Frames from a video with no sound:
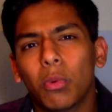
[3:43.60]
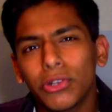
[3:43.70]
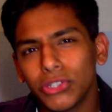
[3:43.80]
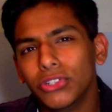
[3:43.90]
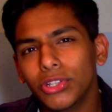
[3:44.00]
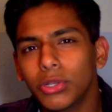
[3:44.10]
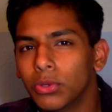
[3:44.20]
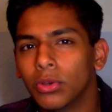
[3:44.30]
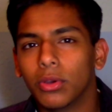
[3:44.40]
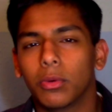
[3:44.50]
what do you
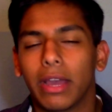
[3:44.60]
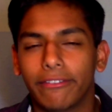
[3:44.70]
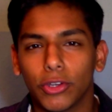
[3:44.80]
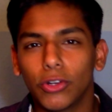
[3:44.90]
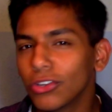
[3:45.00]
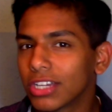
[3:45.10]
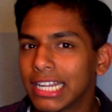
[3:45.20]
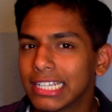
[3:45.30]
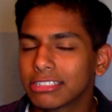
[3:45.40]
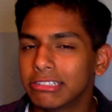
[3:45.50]
do if you're not looking
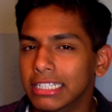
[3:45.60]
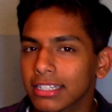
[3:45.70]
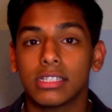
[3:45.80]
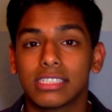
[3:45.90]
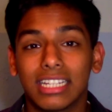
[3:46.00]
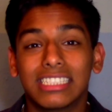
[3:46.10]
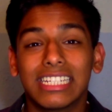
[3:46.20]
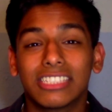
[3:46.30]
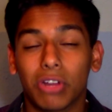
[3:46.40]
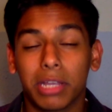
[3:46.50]
at a screen?
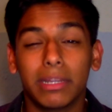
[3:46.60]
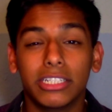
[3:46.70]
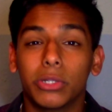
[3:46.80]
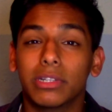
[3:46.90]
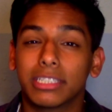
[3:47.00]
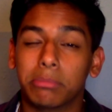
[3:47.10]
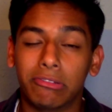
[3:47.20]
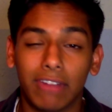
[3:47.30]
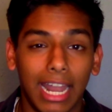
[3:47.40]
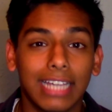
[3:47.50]
Scientists recommend doing something
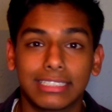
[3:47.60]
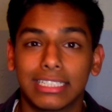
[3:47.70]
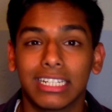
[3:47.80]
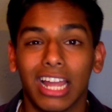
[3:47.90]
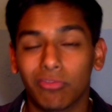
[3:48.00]
relaxing like